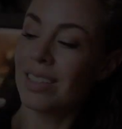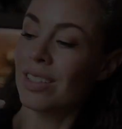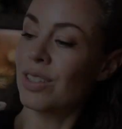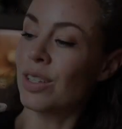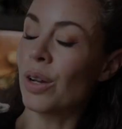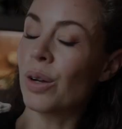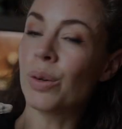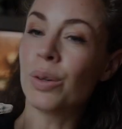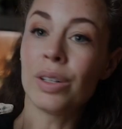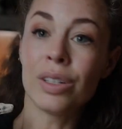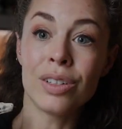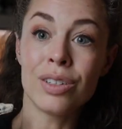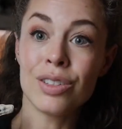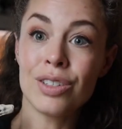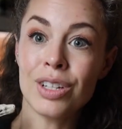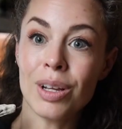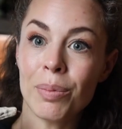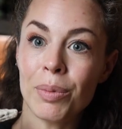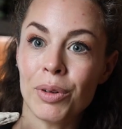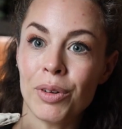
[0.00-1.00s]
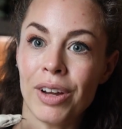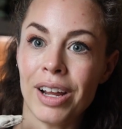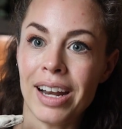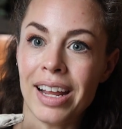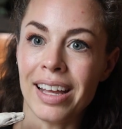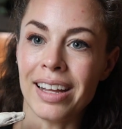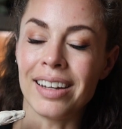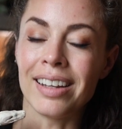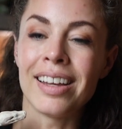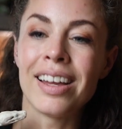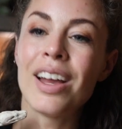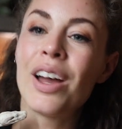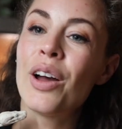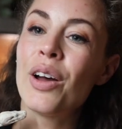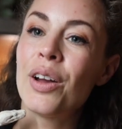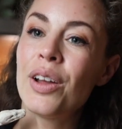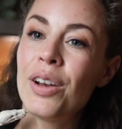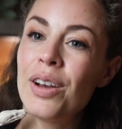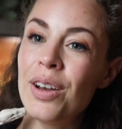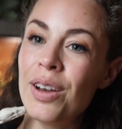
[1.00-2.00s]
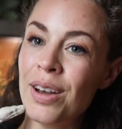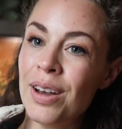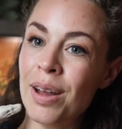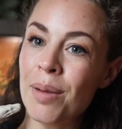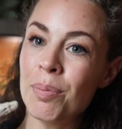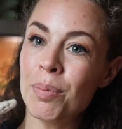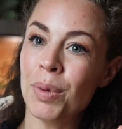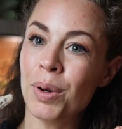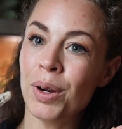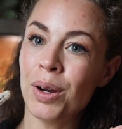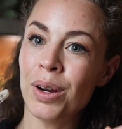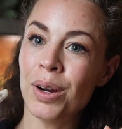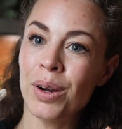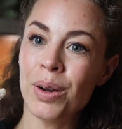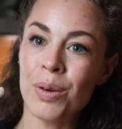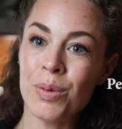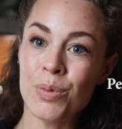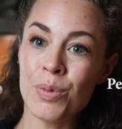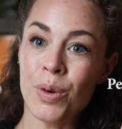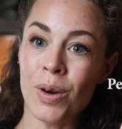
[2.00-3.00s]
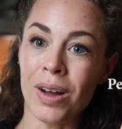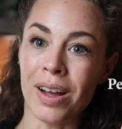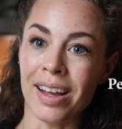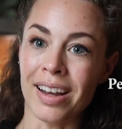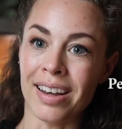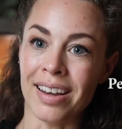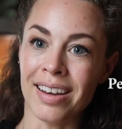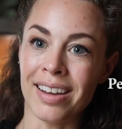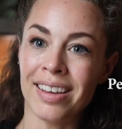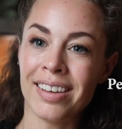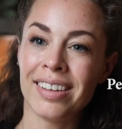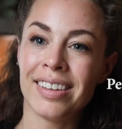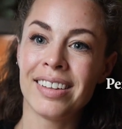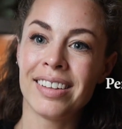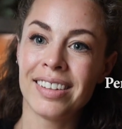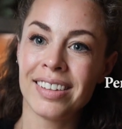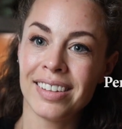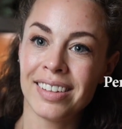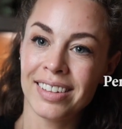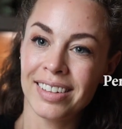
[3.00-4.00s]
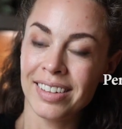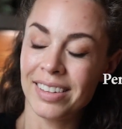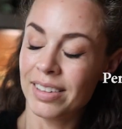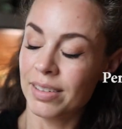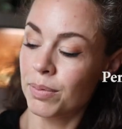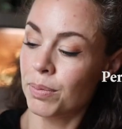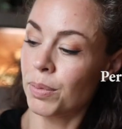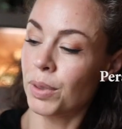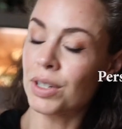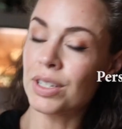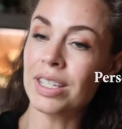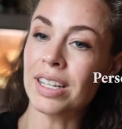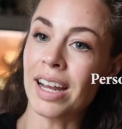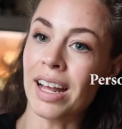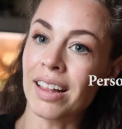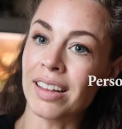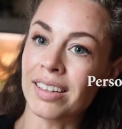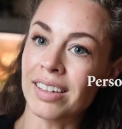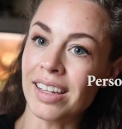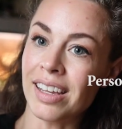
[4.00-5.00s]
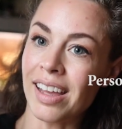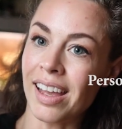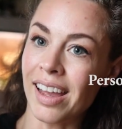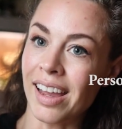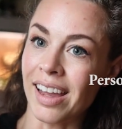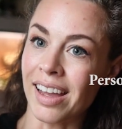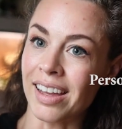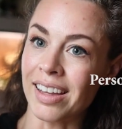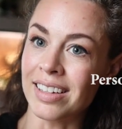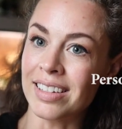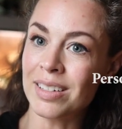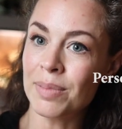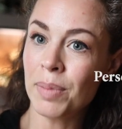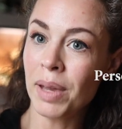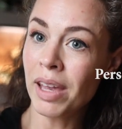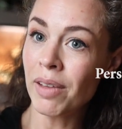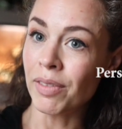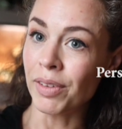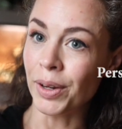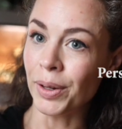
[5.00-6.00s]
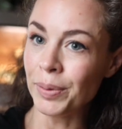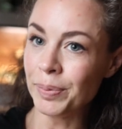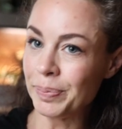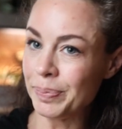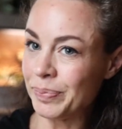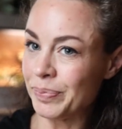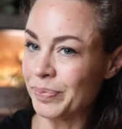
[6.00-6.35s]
So jumping right in, number one, personality and behavior.